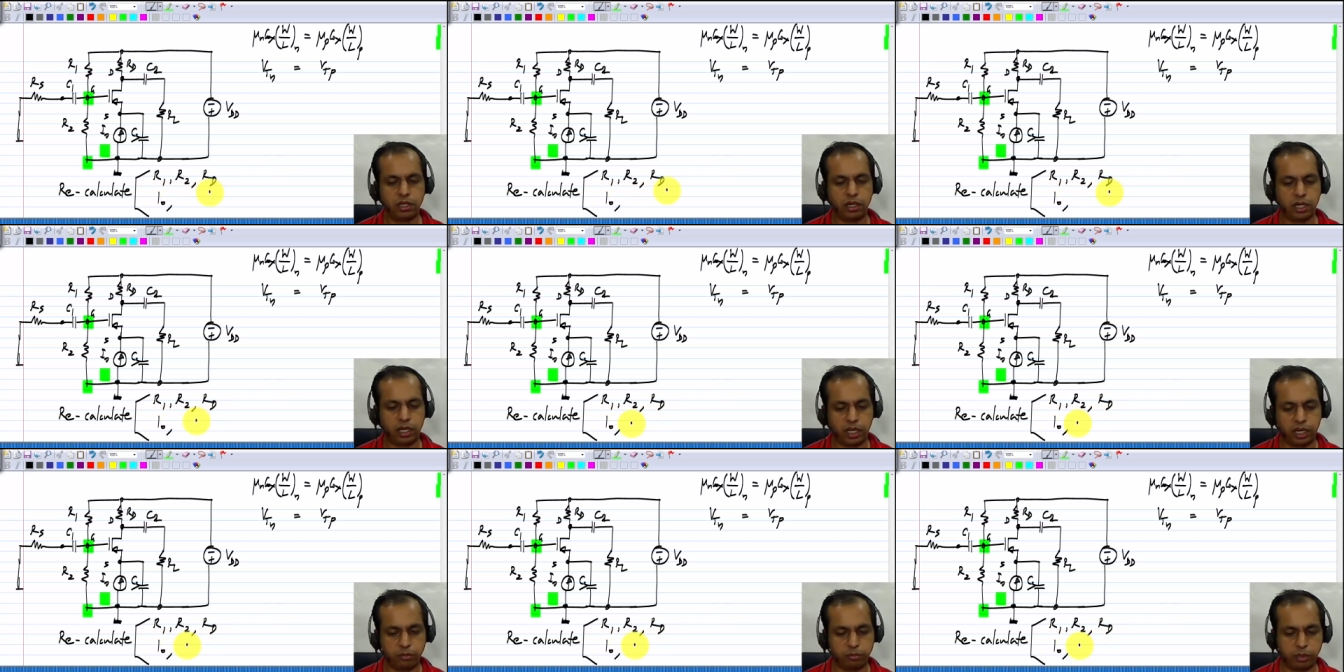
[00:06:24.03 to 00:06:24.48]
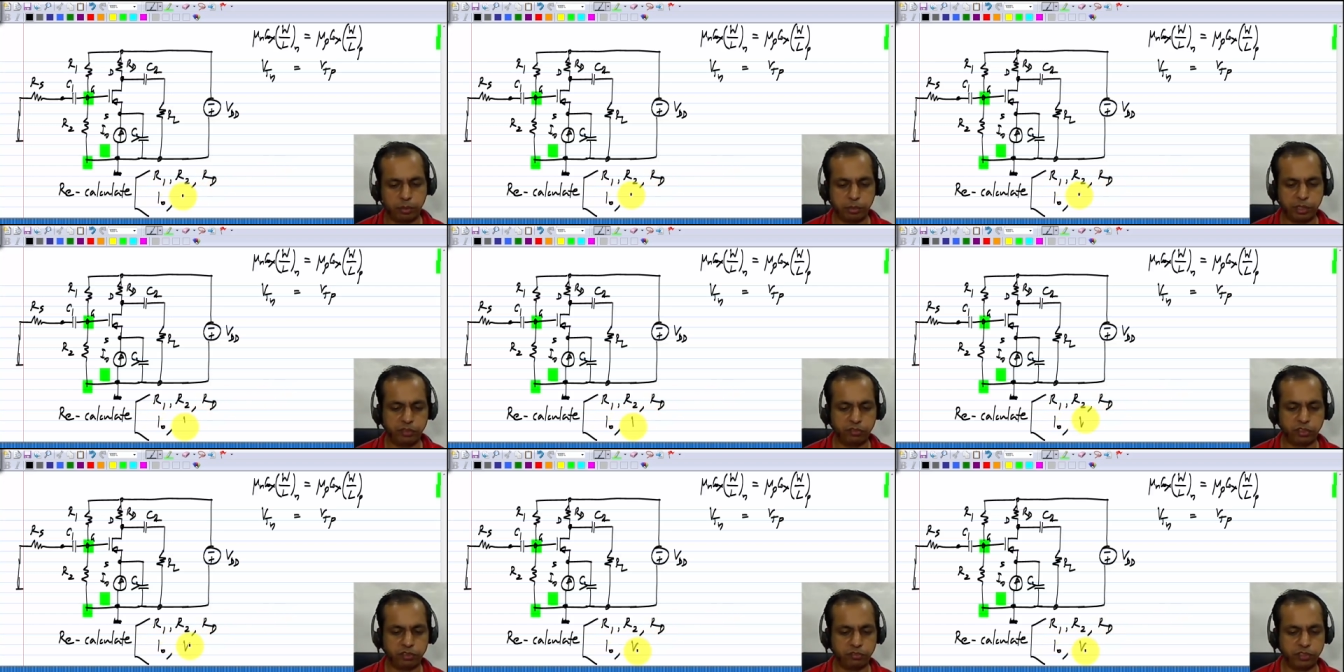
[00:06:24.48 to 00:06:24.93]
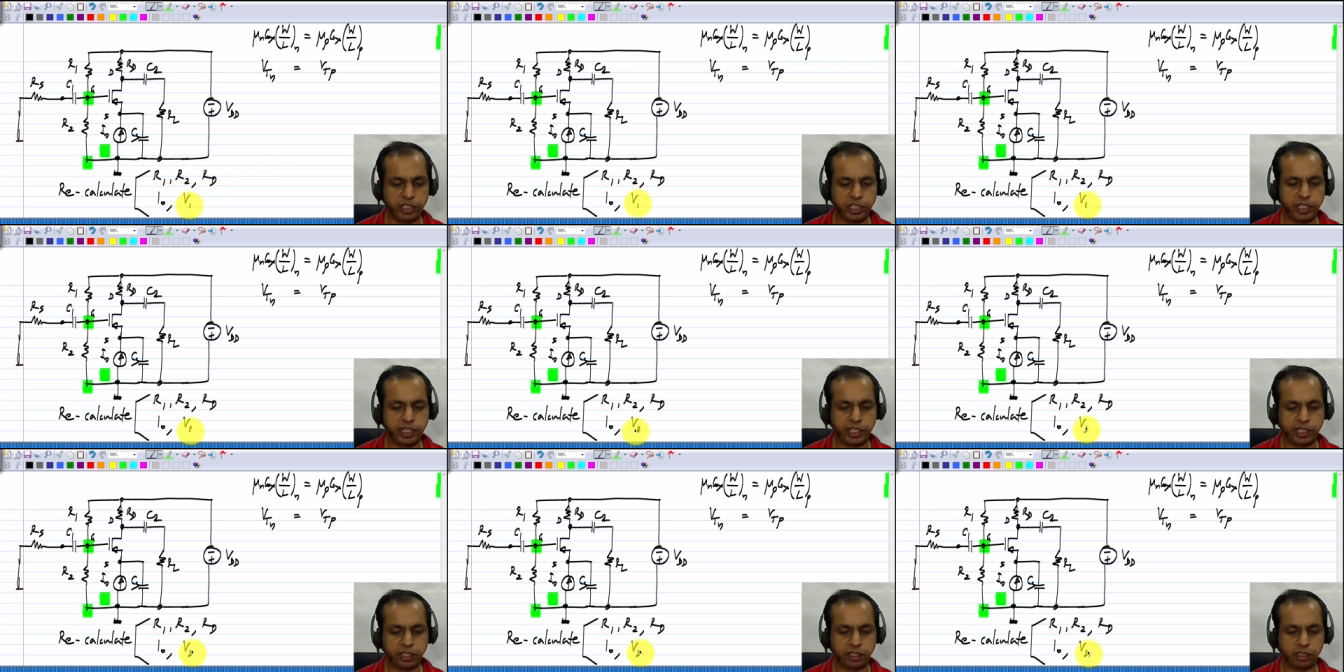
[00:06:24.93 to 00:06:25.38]
and maybe even
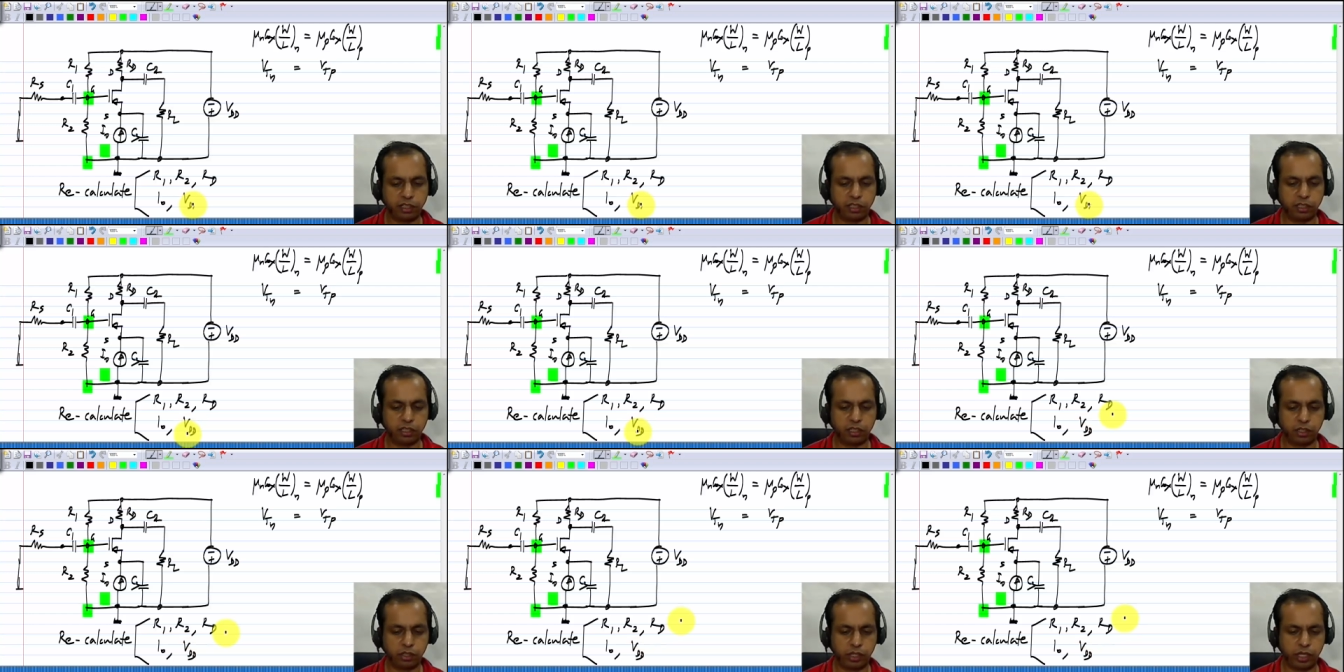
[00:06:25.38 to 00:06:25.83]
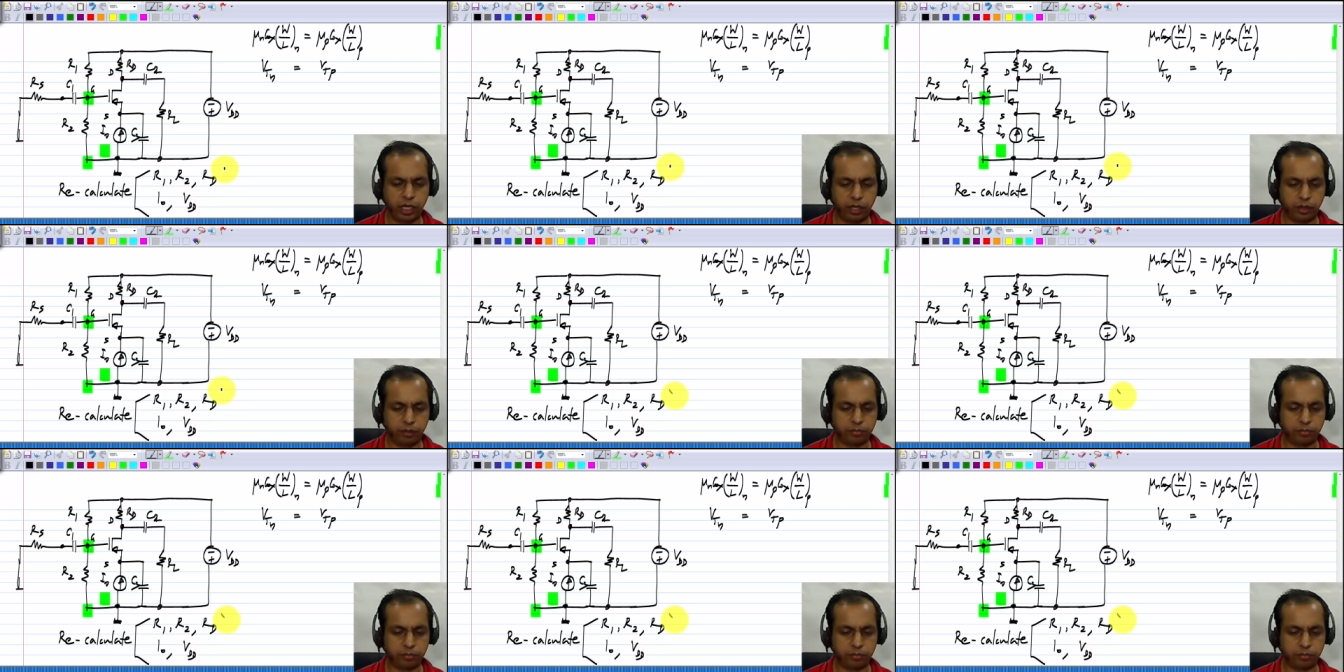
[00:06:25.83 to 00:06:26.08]
VDD. Okay,